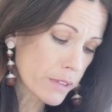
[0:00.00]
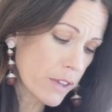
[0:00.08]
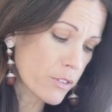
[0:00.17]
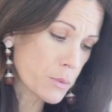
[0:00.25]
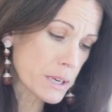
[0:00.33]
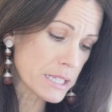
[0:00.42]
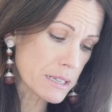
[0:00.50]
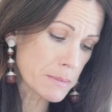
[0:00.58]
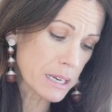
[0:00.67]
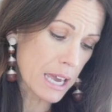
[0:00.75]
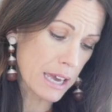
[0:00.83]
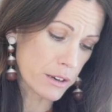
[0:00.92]
And the reason
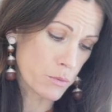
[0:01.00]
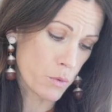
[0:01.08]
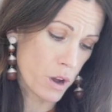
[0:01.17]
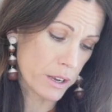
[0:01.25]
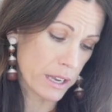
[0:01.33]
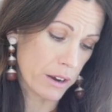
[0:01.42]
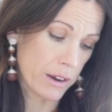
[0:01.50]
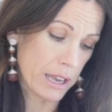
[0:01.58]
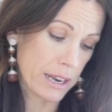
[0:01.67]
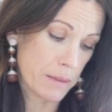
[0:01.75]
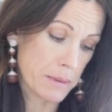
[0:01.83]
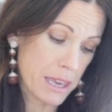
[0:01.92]
I'm gonna add in raw carrot,
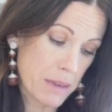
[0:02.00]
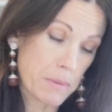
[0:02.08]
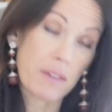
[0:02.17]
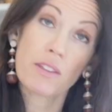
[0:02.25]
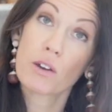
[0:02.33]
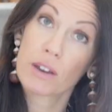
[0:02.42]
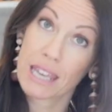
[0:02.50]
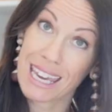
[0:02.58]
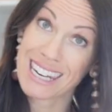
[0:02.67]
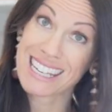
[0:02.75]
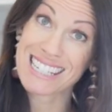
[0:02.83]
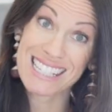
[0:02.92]
and I'm keeping the
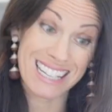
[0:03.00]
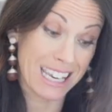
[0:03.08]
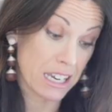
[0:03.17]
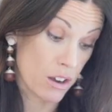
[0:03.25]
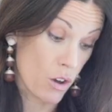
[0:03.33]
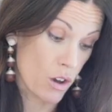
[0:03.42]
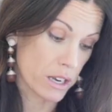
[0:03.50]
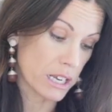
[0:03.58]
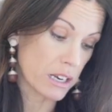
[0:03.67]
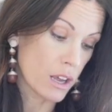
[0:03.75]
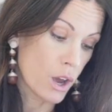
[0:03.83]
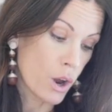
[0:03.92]
organic skin on
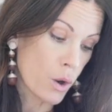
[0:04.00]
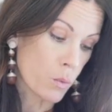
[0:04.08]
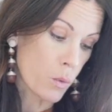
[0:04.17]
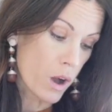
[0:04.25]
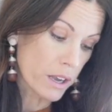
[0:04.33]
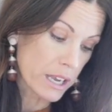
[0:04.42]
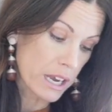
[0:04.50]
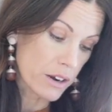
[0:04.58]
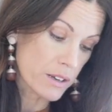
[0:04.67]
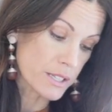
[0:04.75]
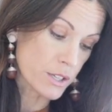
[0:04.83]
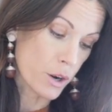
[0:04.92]
it, raw
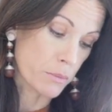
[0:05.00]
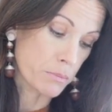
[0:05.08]
carrots are